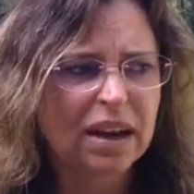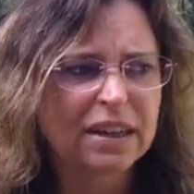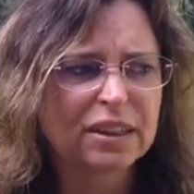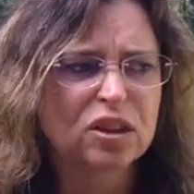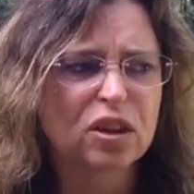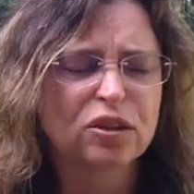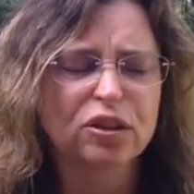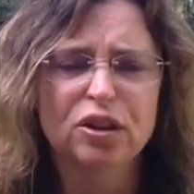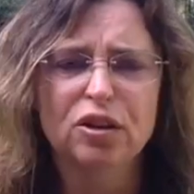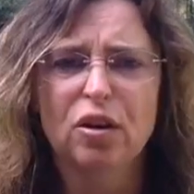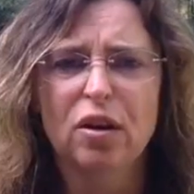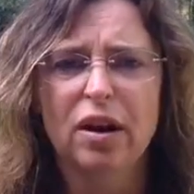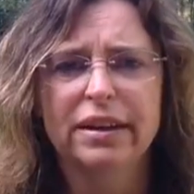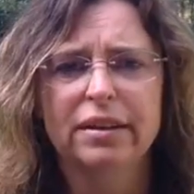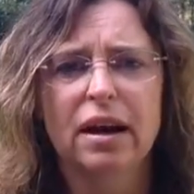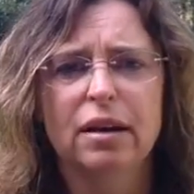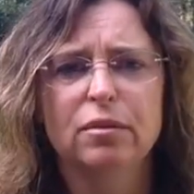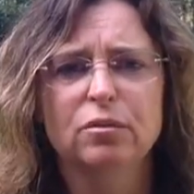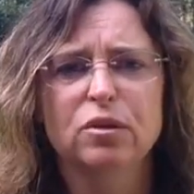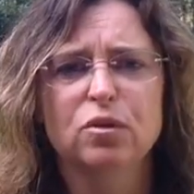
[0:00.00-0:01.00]

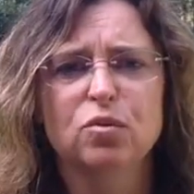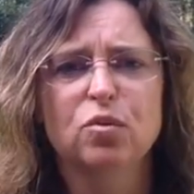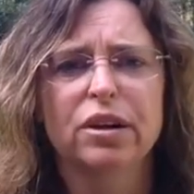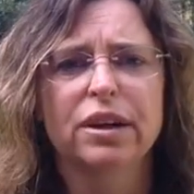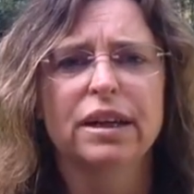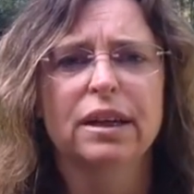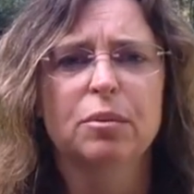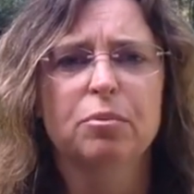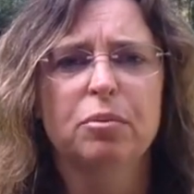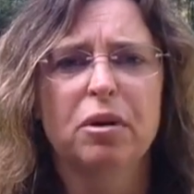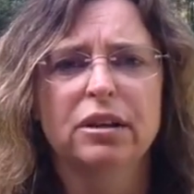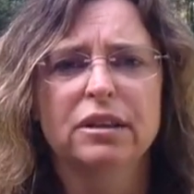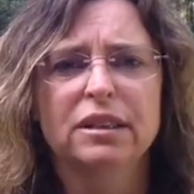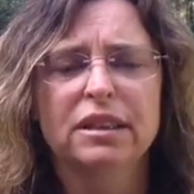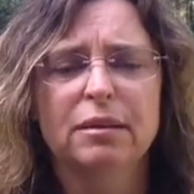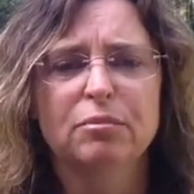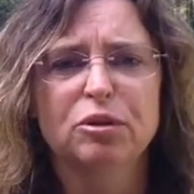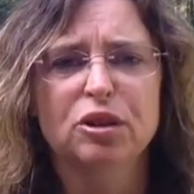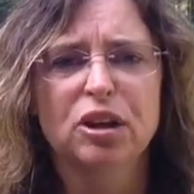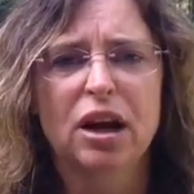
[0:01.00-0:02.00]
I was working a
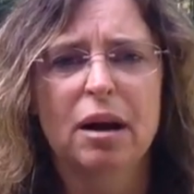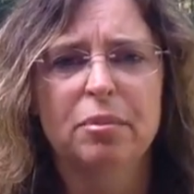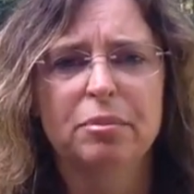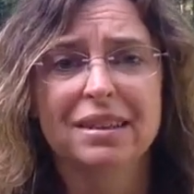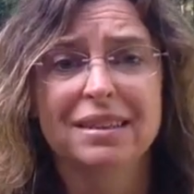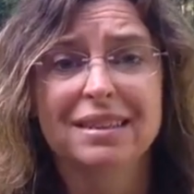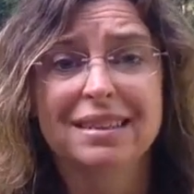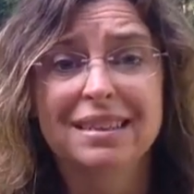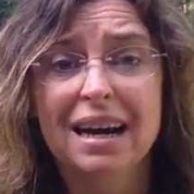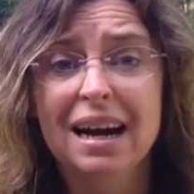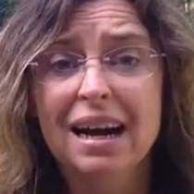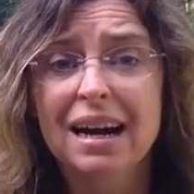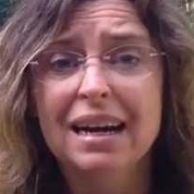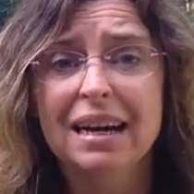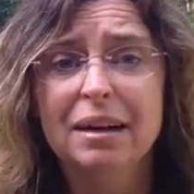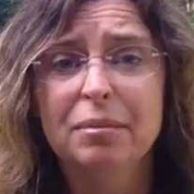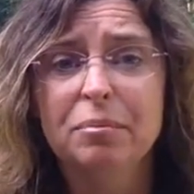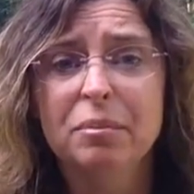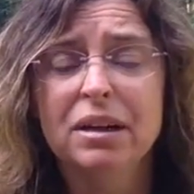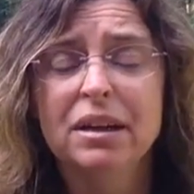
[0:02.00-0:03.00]
part-time job at the
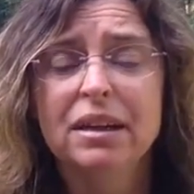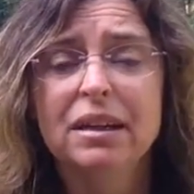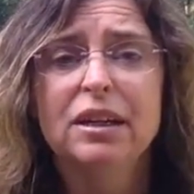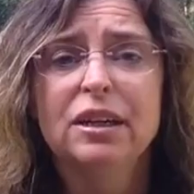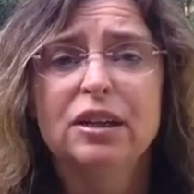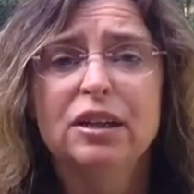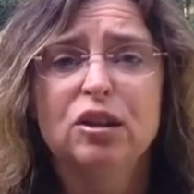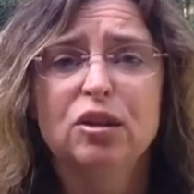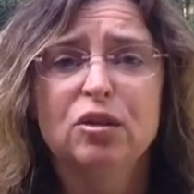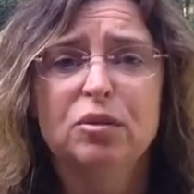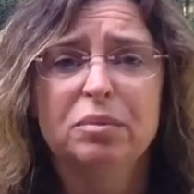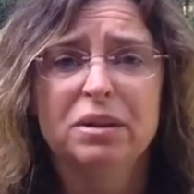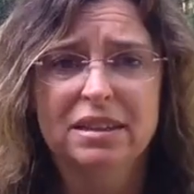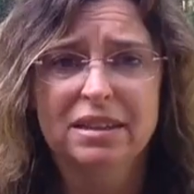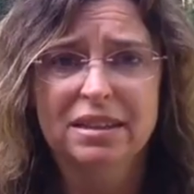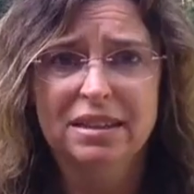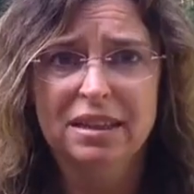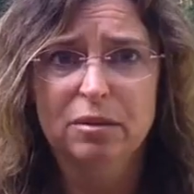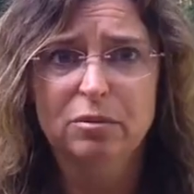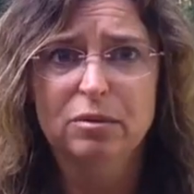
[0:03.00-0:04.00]
time, you know,
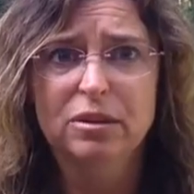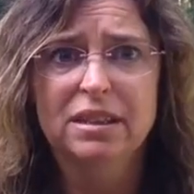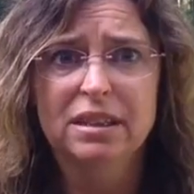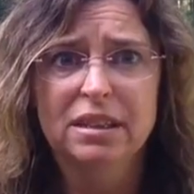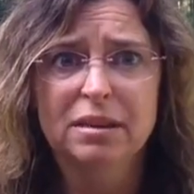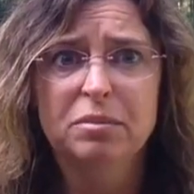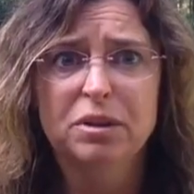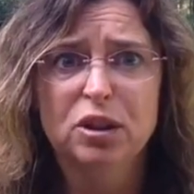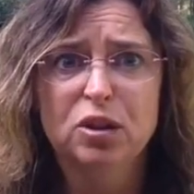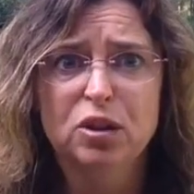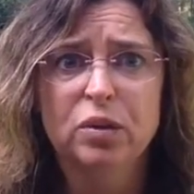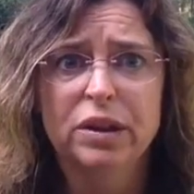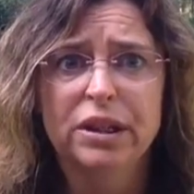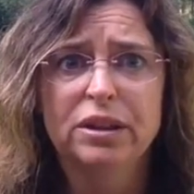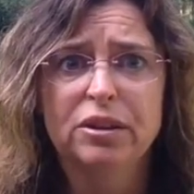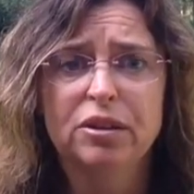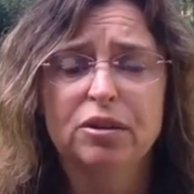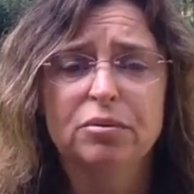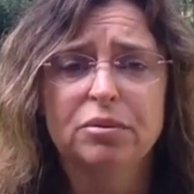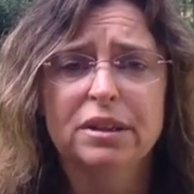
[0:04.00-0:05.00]
because I was in
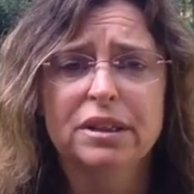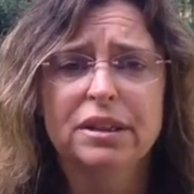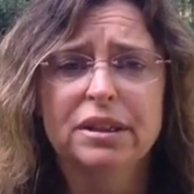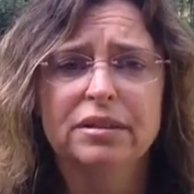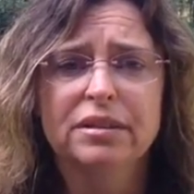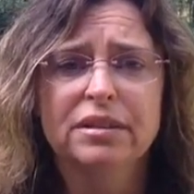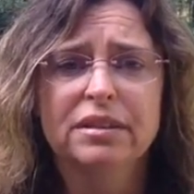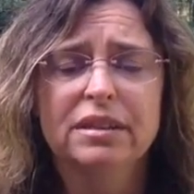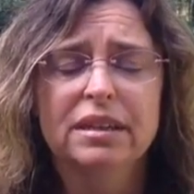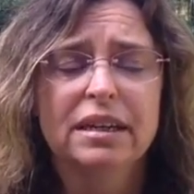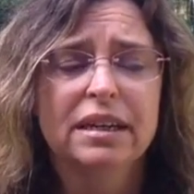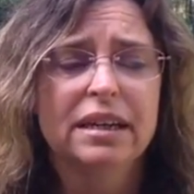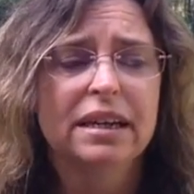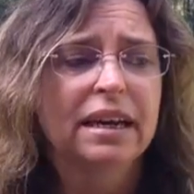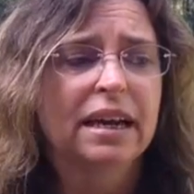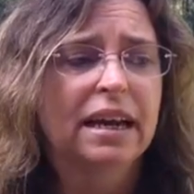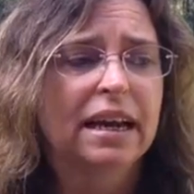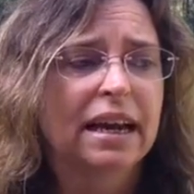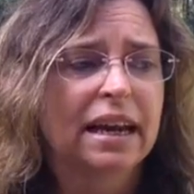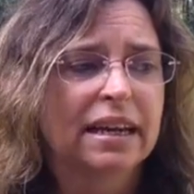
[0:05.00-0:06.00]
between careers,
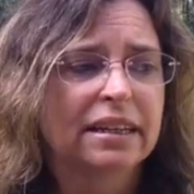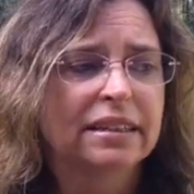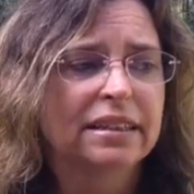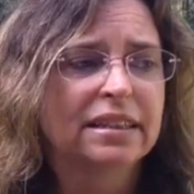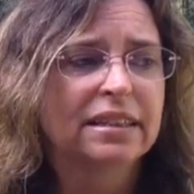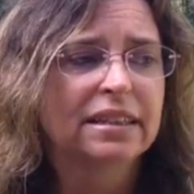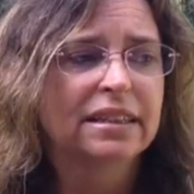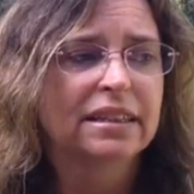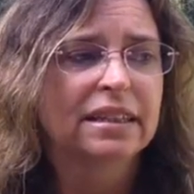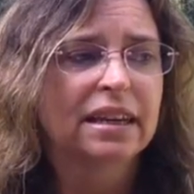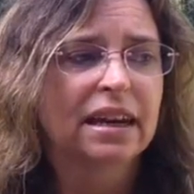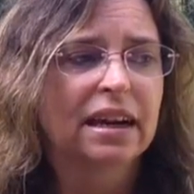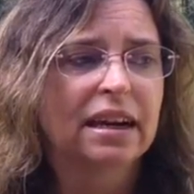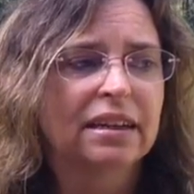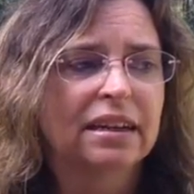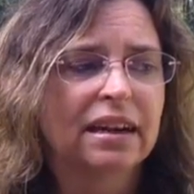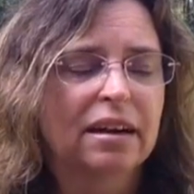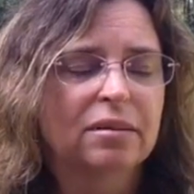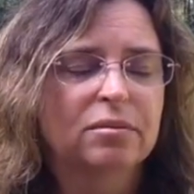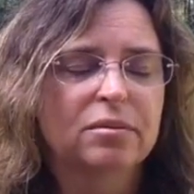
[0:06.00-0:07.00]
and
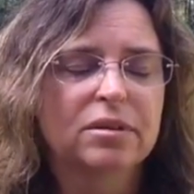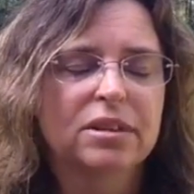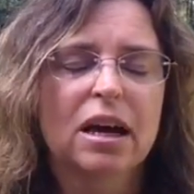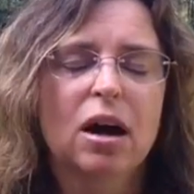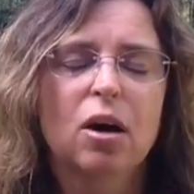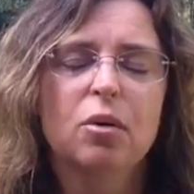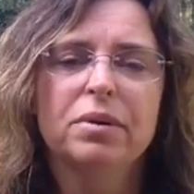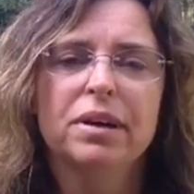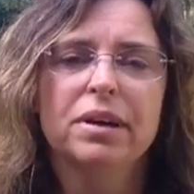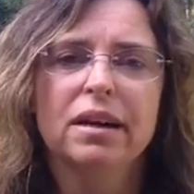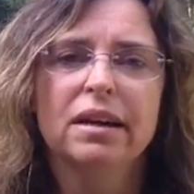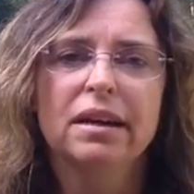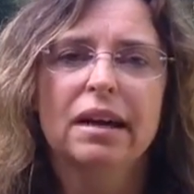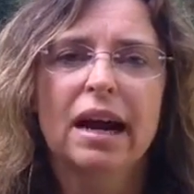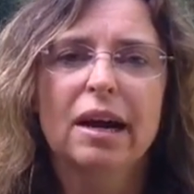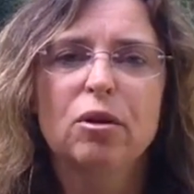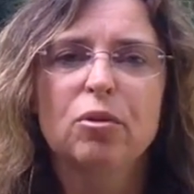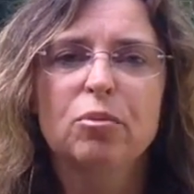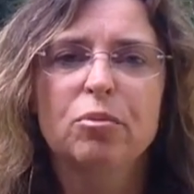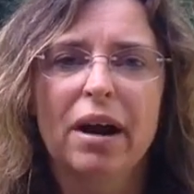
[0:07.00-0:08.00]
I was helping a
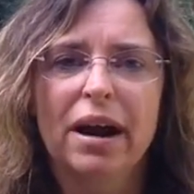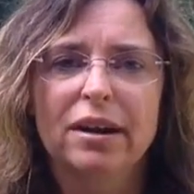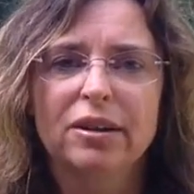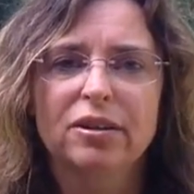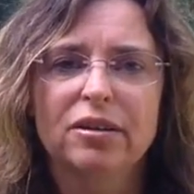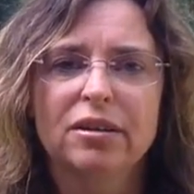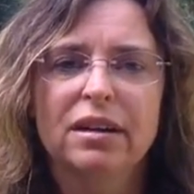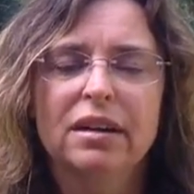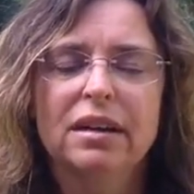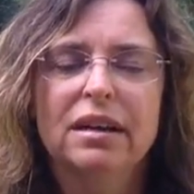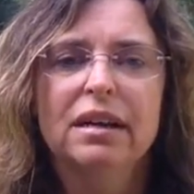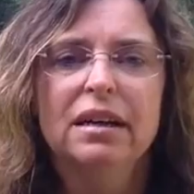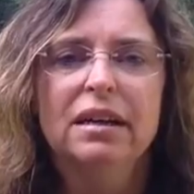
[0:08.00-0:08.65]
chiropractor.